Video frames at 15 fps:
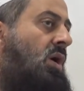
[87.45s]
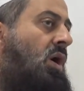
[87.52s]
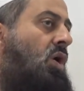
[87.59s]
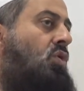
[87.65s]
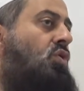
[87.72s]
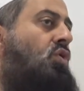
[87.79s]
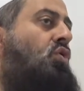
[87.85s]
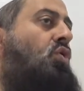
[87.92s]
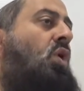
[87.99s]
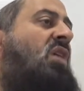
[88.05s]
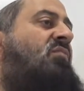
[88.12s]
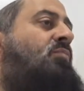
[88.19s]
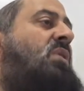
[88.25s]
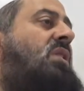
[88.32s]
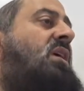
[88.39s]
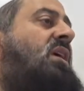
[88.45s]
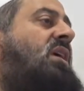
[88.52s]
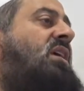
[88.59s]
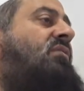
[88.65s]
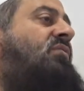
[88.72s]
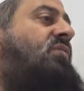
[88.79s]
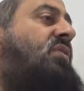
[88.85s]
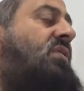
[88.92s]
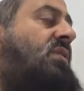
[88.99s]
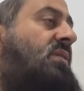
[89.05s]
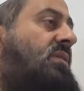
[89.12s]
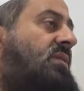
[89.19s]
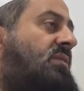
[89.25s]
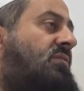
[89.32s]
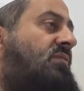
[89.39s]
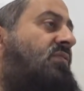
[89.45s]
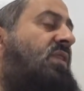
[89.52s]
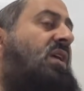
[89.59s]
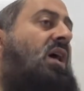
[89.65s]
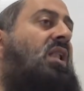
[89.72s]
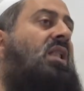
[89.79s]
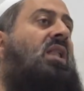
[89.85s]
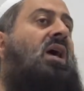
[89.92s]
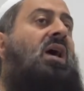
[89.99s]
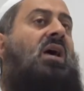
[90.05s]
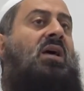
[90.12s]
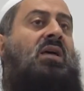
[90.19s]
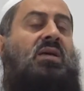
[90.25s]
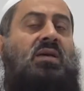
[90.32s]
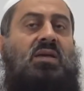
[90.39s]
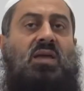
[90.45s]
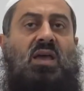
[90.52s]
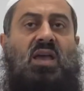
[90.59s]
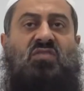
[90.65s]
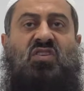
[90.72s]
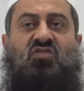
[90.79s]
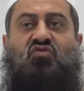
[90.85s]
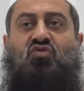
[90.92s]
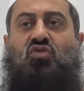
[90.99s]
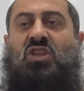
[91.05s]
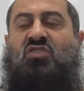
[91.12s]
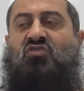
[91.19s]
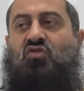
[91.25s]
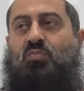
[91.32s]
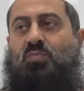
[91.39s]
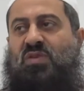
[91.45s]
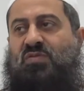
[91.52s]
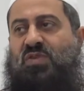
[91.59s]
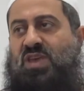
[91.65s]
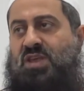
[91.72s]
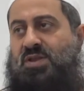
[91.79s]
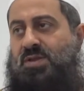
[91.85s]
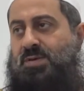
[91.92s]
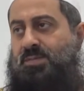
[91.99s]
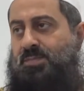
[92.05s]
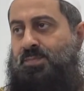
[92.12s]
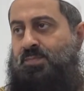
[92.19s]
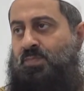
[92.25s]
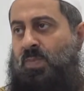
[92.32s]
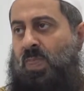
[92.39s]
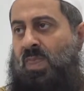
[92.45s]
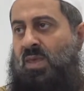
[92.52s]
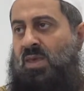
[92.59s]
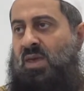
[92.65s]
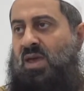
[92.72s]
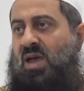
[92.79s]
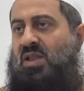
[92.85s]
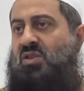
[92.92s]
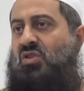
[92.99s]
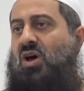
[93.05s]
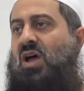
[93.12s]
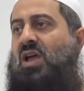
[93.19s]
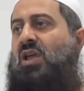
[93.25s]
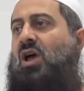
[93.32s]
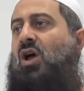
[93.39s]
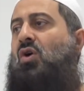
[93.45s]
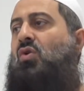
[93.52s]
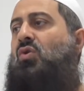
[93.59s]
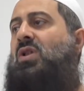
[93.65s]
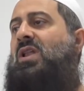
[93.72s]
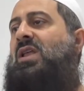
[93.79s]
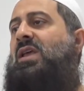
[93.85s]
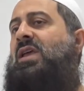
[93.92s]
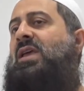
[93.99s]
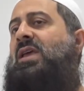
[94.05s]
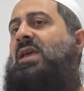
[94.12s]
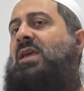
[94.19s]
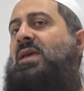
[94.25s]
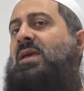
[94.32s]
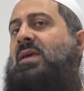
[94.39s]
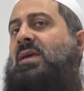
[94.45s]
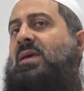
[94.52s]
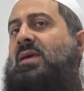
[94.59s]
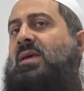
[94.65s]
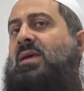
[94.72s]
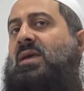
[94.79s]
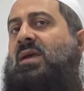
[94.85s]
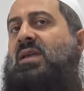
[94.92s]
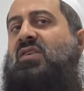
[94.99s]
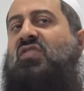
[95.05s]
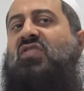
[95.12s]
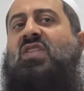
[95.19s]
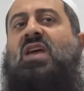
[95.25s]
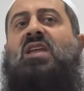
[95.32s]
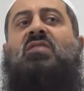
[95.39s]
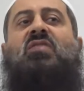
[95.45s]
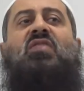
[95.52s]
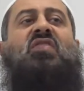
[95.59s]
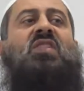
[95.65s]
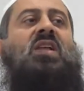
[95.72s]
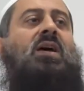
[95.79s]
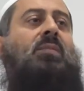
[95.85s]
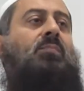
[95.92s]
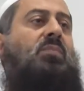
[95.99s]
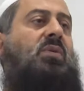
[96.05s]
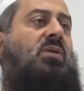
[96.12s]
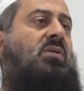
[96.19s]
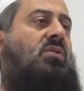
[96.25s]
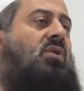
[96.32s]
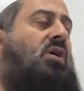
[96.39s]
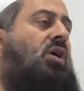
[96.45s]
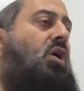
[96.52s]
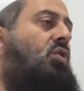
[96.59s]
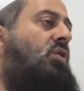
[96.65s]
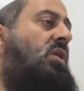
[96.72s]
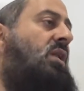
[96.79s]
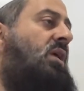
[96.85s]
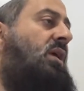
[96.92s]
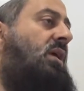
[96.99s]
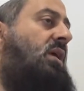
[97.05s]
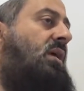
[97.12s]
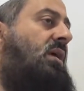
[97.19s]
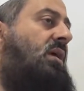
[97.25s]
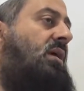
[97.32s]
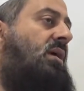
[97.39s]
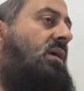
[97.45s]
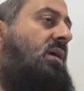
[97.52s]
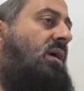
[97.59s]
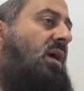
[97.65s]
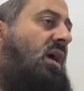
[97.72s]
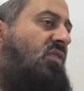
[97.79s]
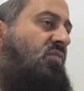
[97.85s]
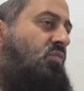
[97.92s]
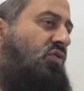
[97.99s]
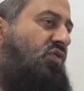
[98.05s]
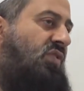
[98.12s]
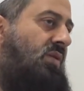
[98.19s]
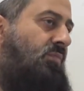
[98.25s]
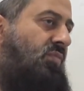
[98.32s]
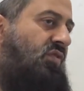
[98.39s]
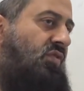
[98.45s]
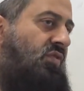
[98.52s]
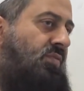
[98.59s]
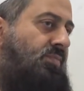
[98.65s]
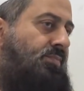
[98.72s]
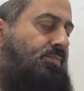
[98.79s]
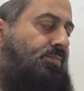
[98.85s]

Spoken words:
O you who have believed, fear Allah as you truly should be feared, and die only in a state of Islam, die only as Muslims.